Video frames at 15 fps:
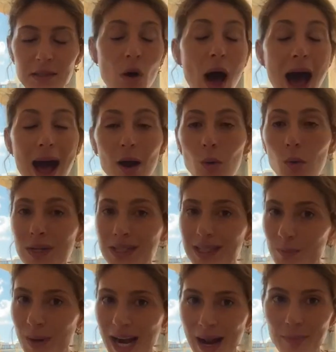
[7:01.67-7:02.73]
So
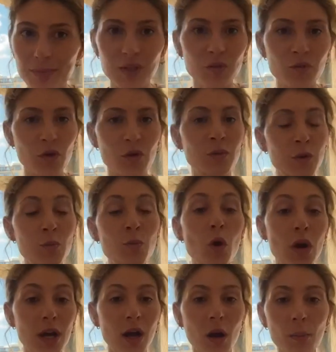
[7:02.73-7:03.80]
Aquis, perhaps for a
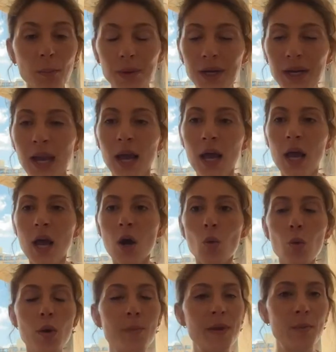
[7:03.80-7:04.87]
smaller company,
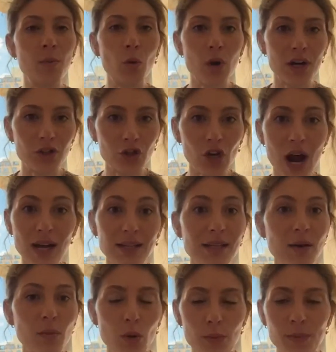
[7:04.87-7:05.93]
will be more
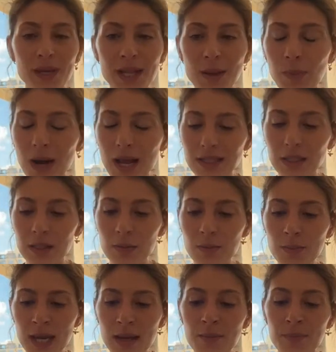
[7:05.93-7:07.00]
attractive, will be the place to
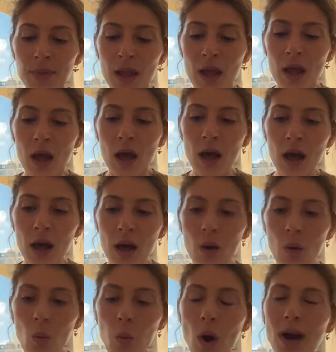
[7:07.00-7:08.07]
be.
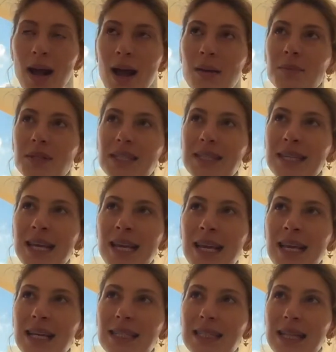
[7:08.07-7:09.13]
Uh, what I'm
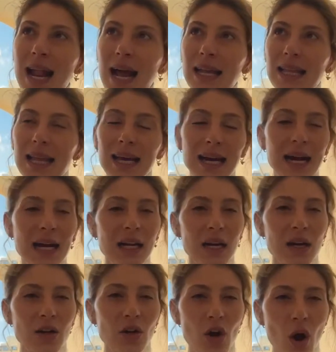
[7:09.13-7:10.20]
seeing is like there
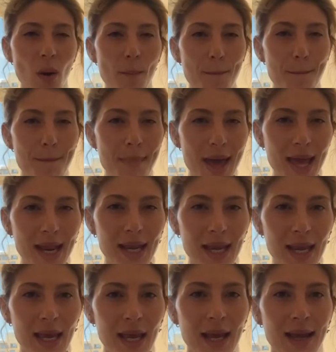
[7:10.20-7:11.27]
are not
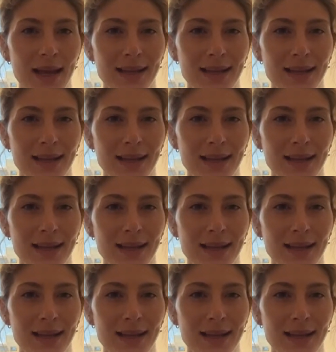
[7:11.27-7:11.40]
many